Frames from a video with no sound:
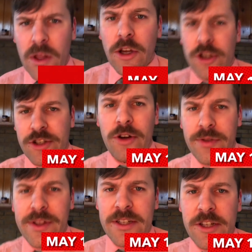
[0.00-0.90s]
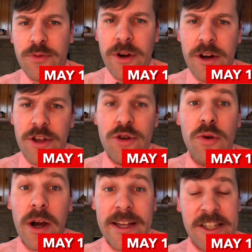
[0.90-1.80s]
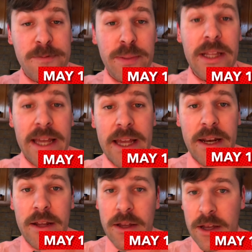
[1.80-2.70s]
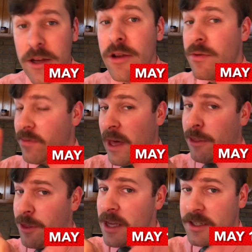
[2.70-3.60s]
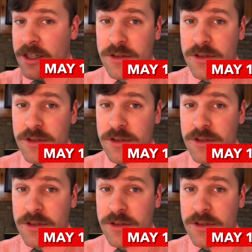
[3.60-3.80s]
So this is where you explain in that thesis,